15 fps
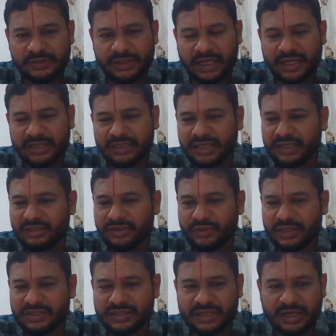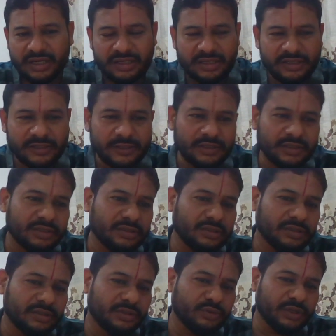and then you can start
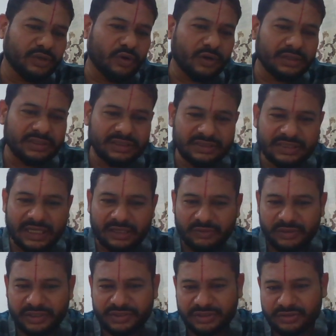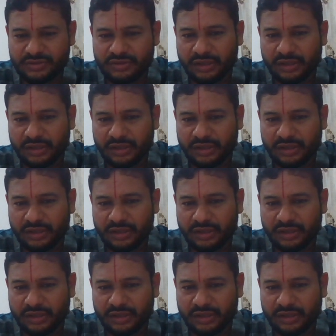doing all these calculations,